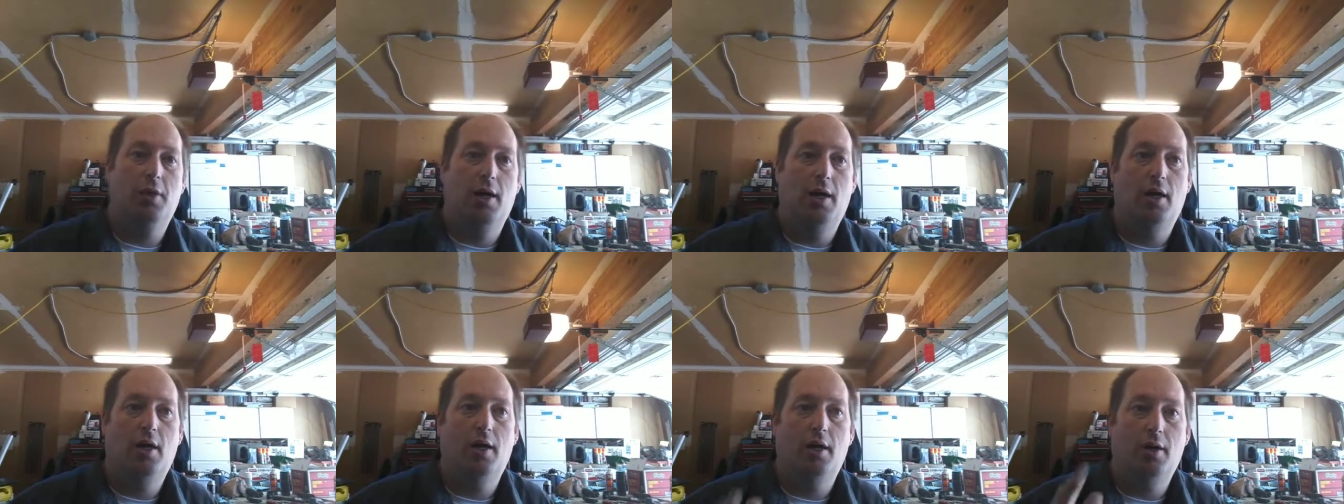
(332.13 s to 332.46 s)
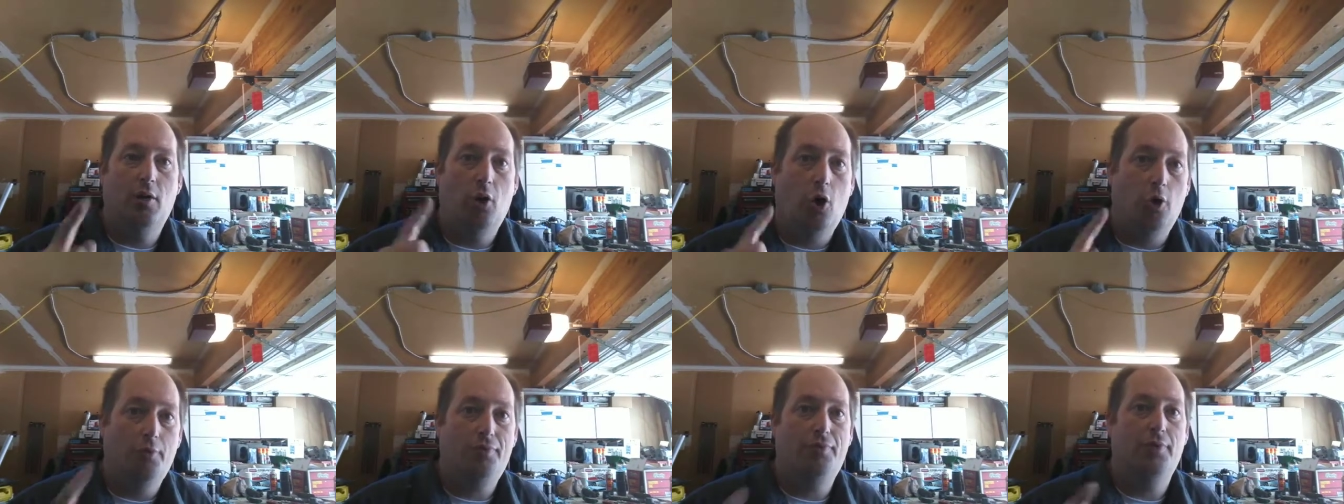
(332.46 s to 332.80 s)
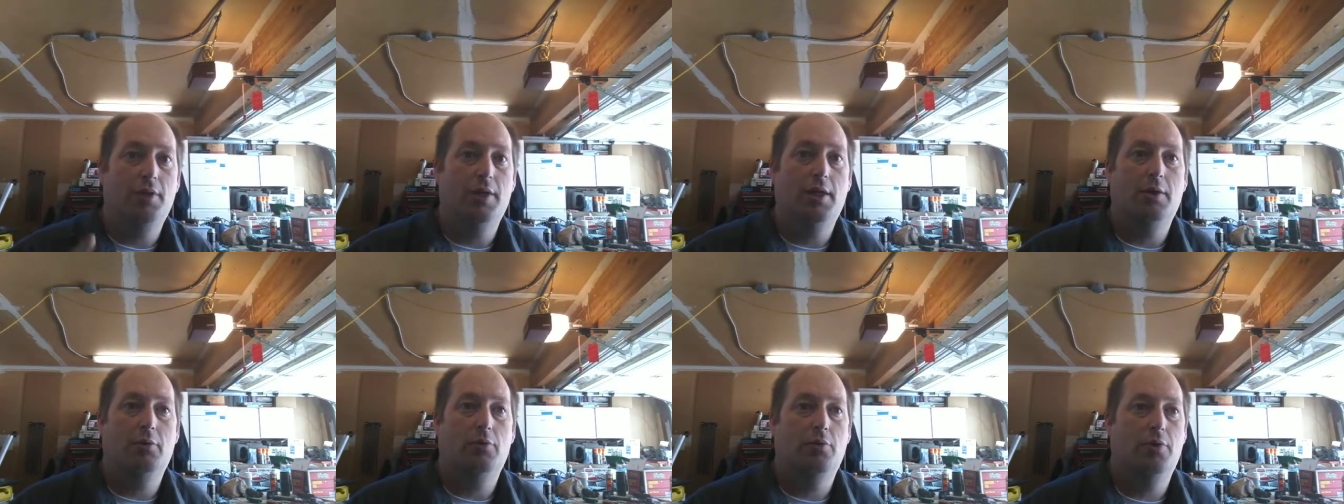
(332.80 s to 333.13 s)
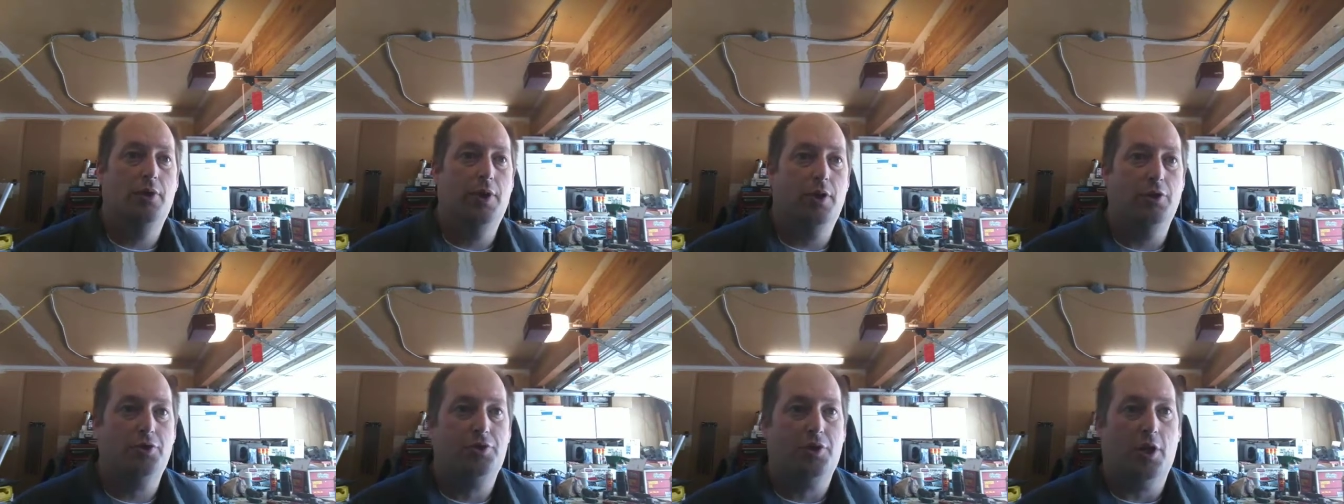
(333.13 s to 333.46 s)
Hopefully
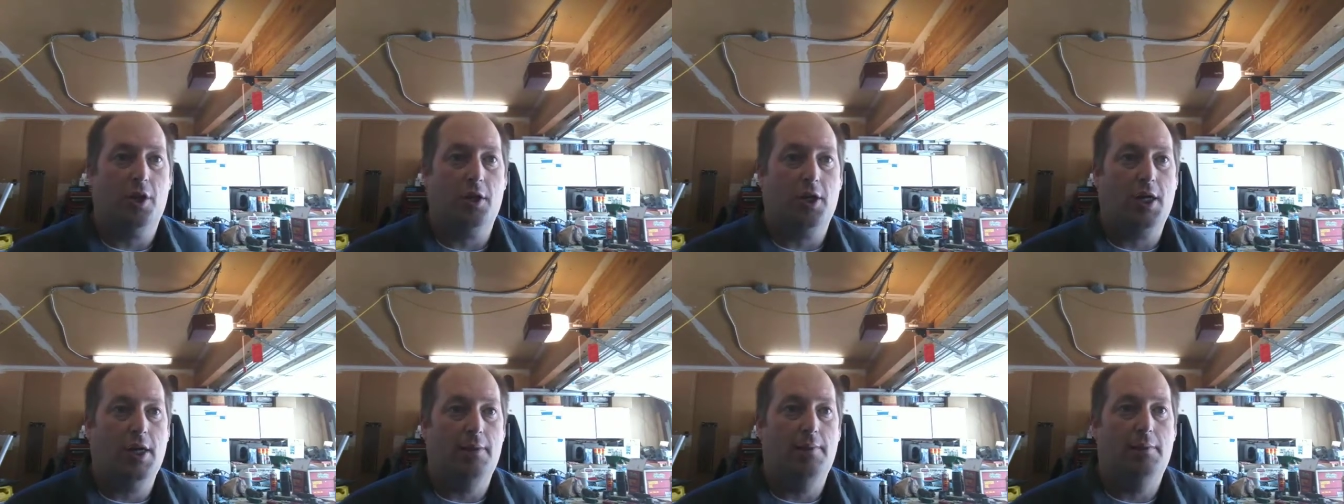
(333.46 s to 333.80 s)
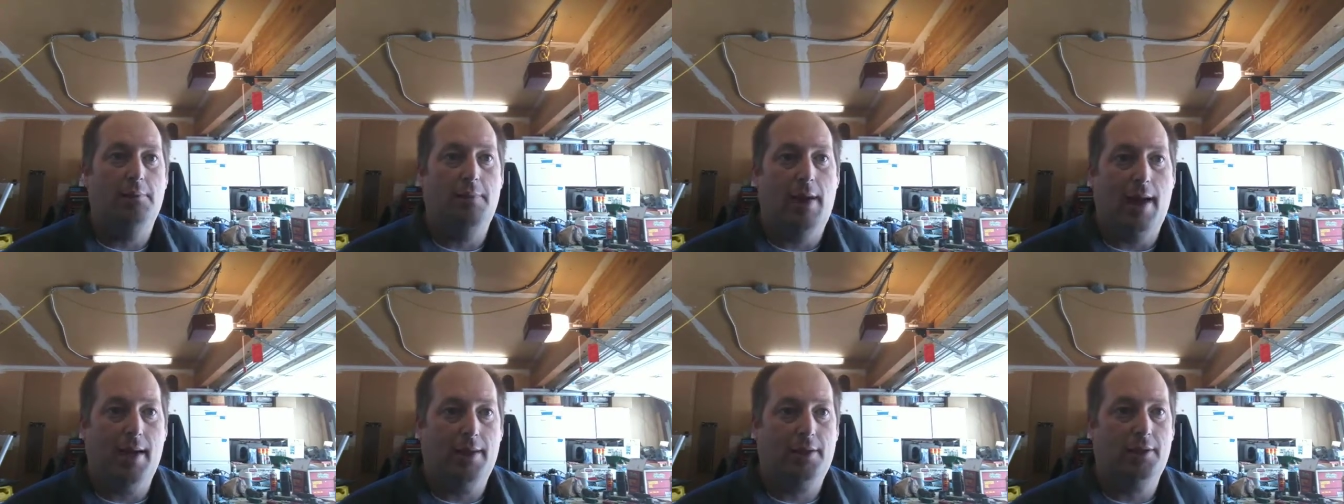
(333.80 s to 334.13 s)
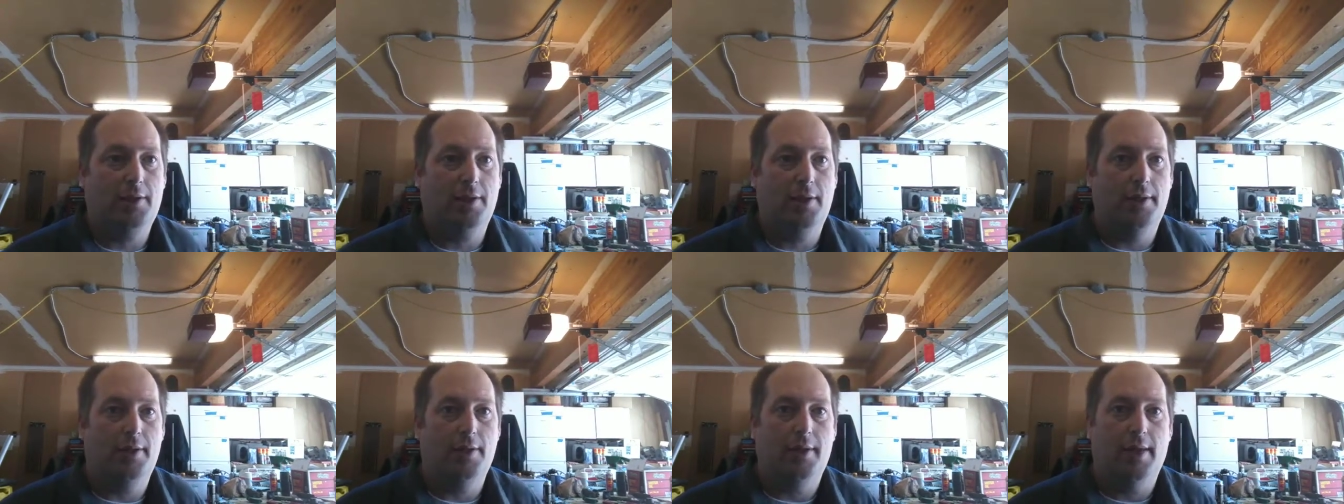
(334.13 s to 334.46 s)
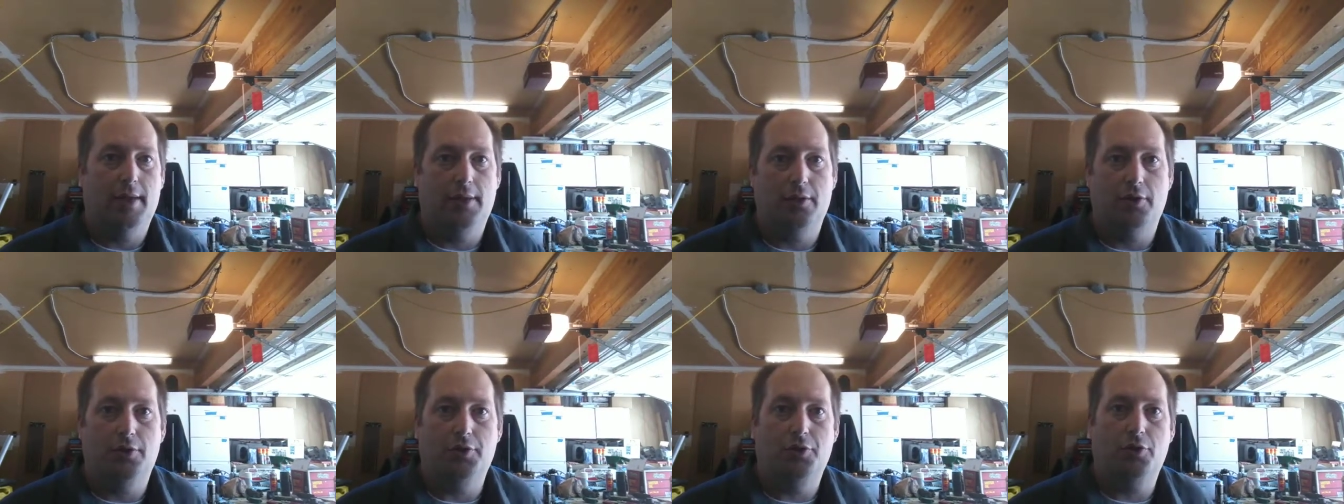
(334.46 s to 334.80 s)
they'll start coming back
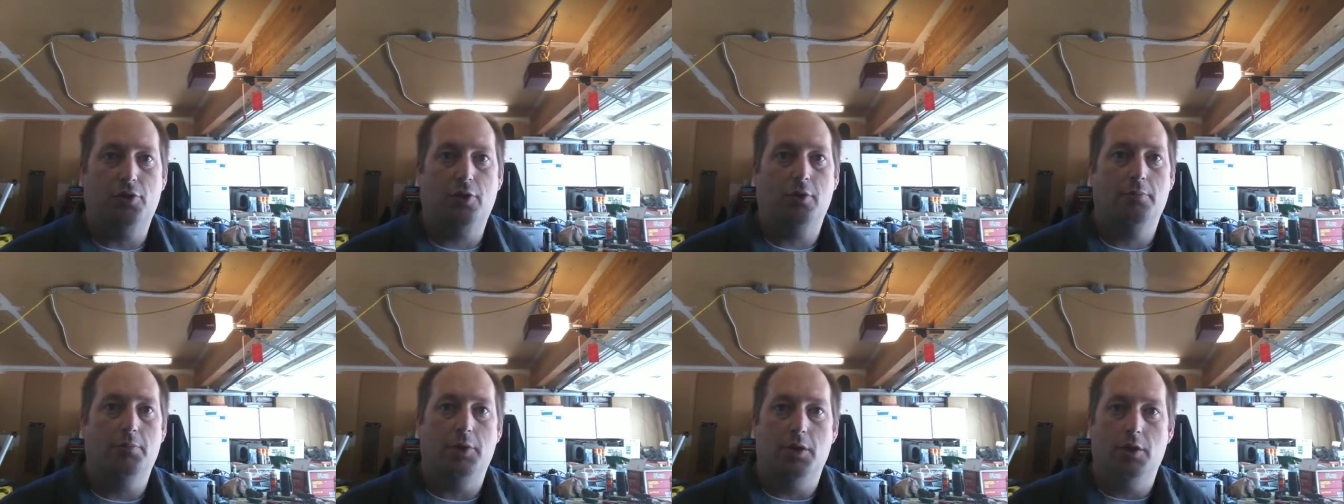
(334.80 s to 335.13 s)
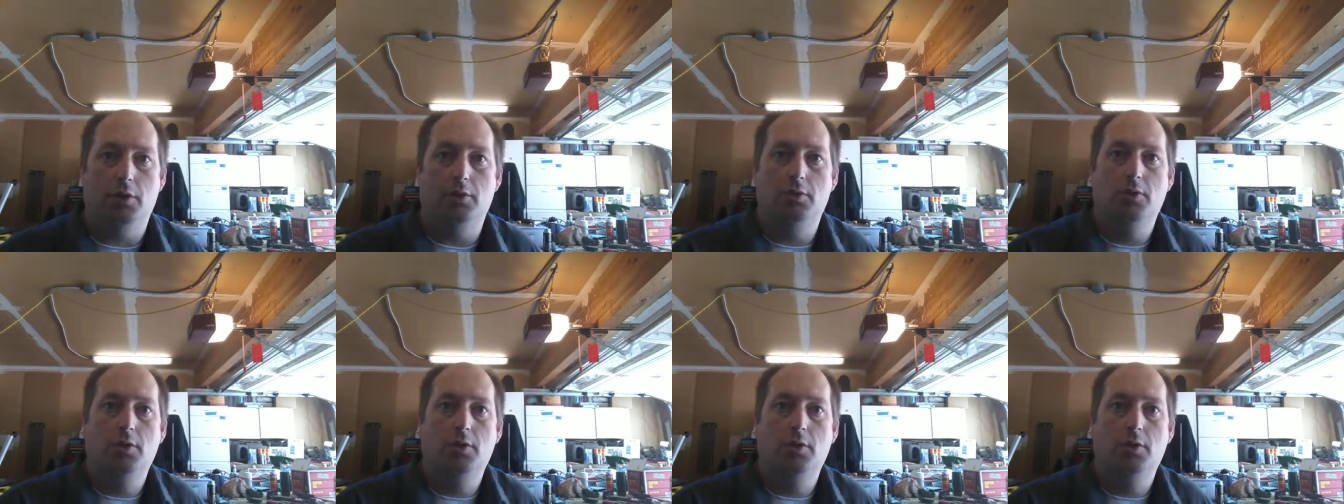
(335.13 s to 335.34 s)
in a normal